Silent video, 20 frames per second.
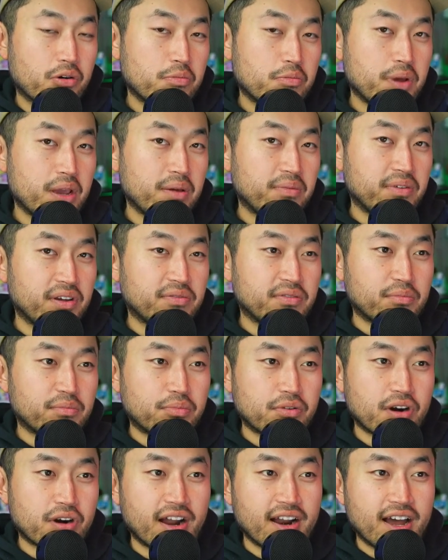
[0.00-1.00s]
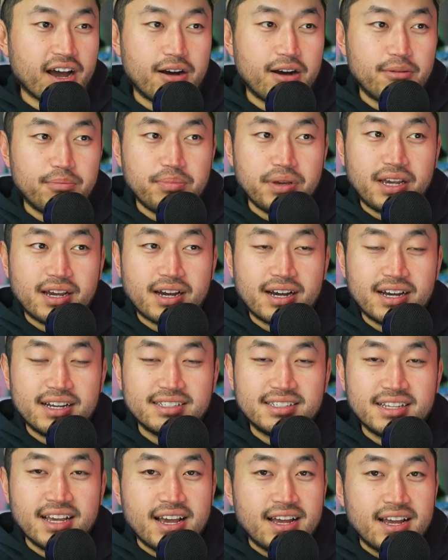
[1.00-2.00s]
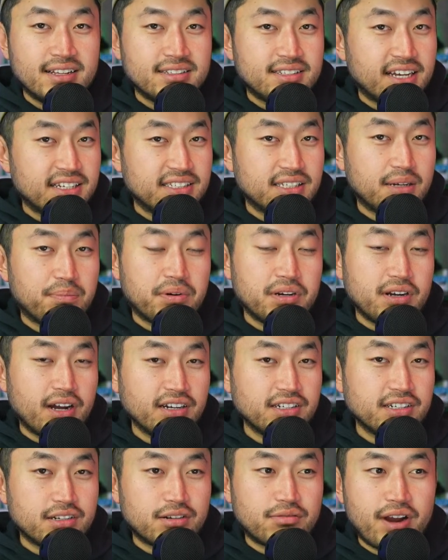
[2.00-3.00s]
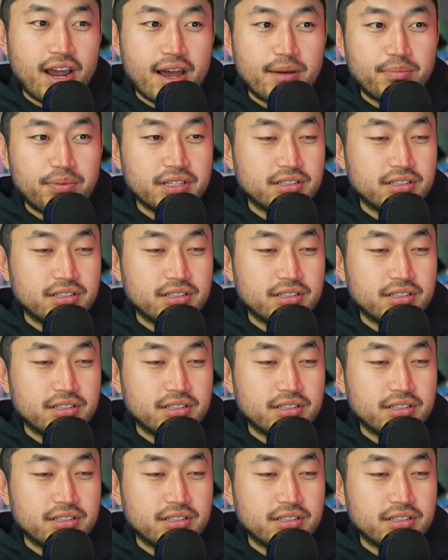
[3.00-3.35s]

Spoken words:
or maybe even brought up, because Tesla production ramp,